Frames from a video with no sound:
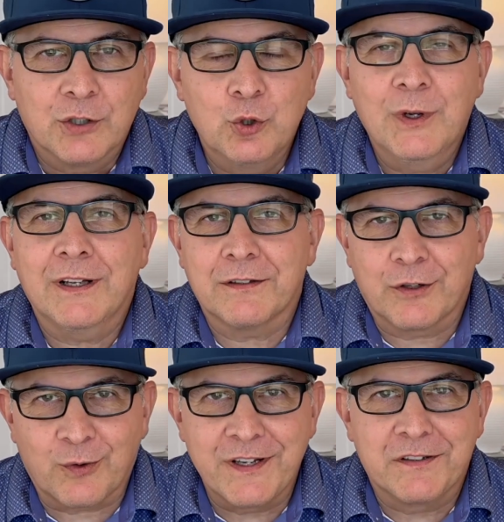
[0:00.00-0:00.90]
Who has a
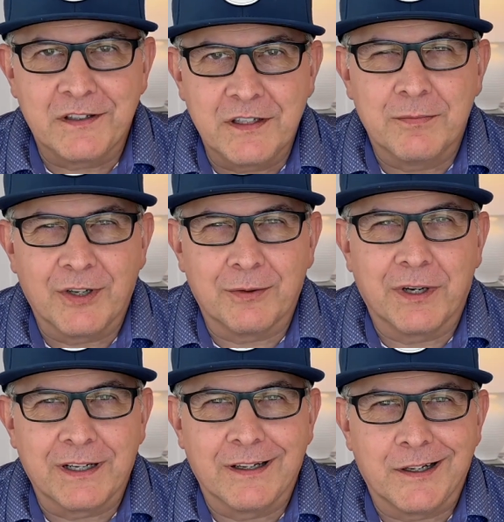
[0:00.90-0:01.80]
crazy email
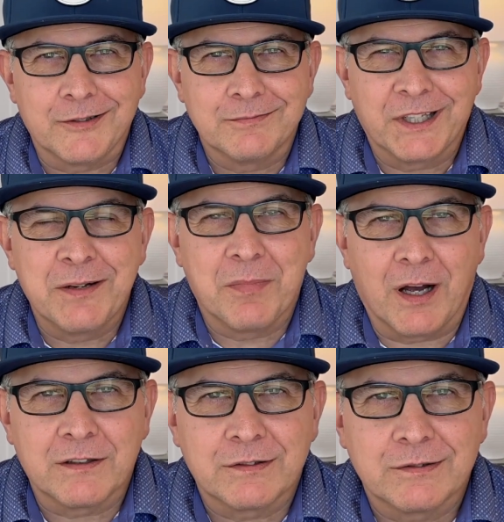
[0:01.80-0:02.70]
right now?
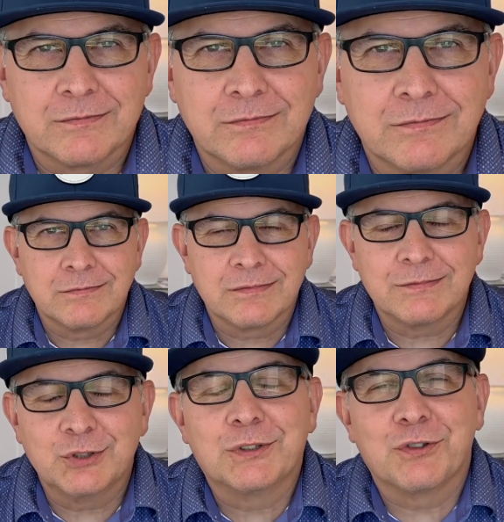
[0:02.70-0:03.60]
Inbox.
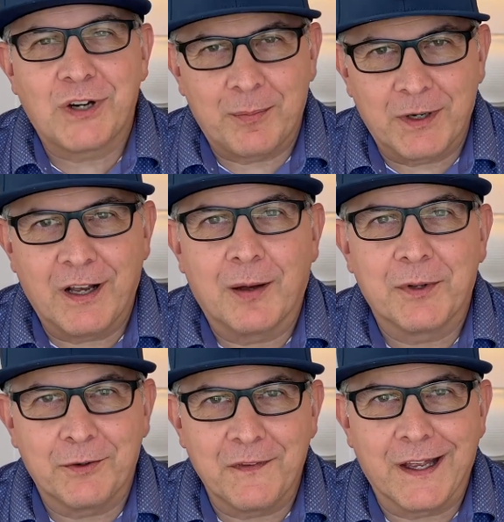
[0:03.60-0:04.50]
You can drop a
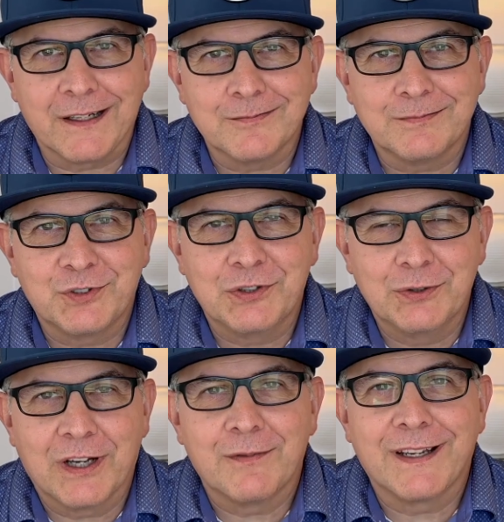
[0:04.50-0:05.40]
comment on that. Do
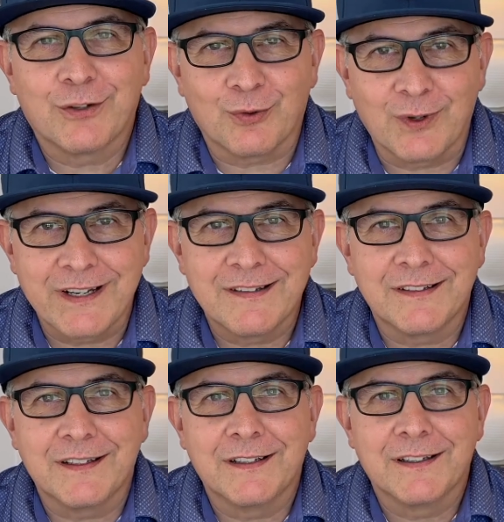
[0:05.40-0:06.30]
you have a
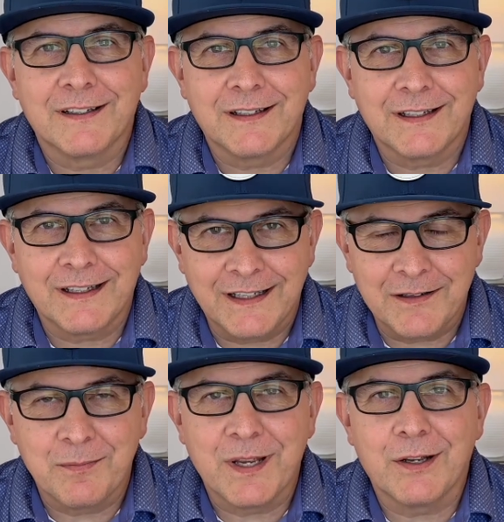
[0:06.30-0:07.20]
crazy
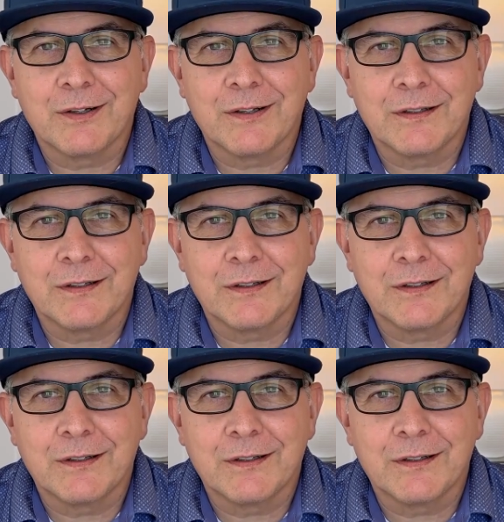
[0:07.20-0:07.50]
inbox